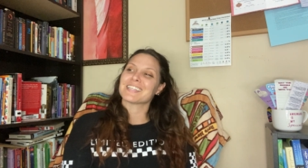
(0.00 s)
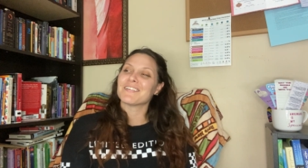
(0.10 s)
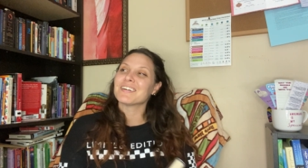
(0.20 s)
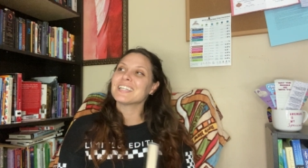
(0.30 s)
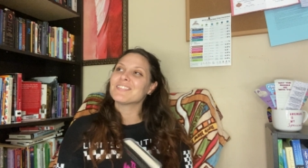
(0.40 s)
I
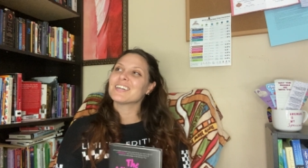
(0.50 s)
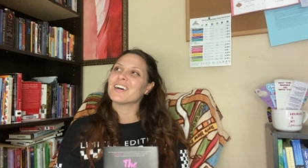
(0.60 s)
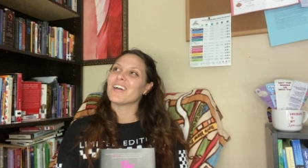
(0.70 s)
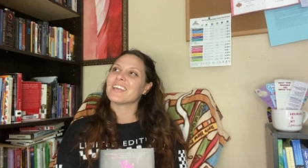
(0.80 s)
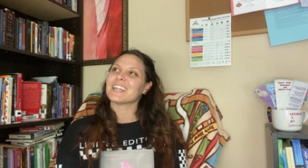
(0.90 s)
wouldn't even
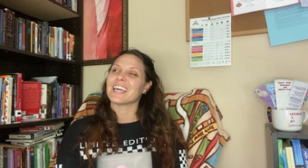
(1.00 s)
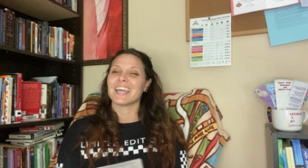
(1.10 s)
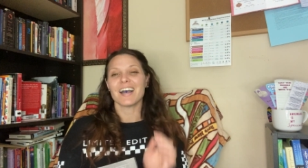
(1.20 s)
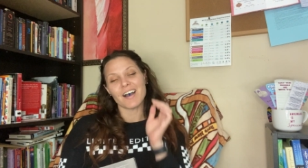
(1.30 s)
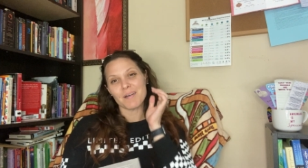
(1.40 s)
call it
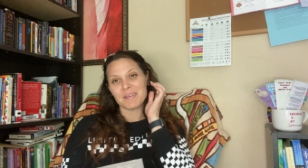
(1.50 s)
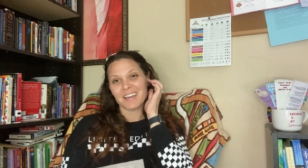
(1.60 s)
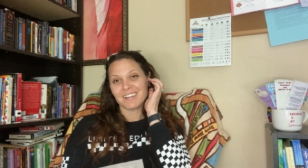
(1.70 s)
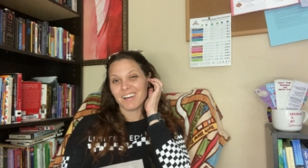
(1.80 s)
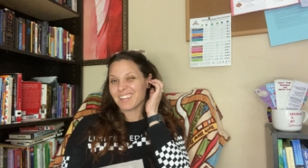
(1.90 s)
a hobby.
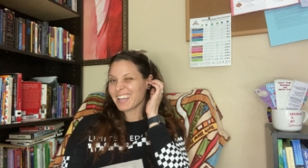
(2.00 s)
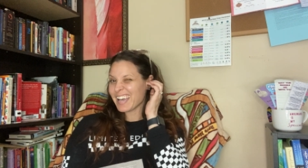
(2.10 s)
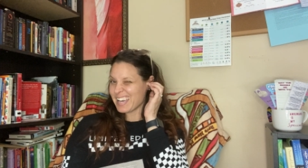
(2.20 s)
I'd call it a